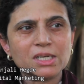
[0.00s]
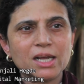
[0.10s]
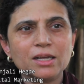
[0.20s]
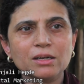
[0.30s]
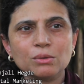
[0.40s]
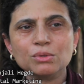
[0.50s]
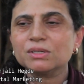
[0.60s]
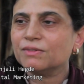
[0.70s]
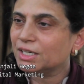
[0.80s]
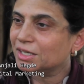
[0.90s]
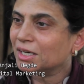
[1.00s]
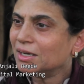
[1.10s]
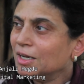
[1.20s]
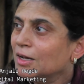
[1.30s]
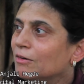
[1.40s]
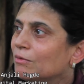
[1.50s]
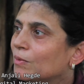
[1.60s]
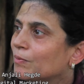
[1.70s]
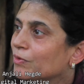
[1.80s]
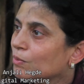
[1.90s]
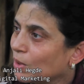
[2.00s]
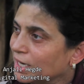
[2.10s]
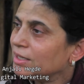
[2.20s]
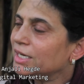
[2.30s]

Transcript: like Inclusive India, one,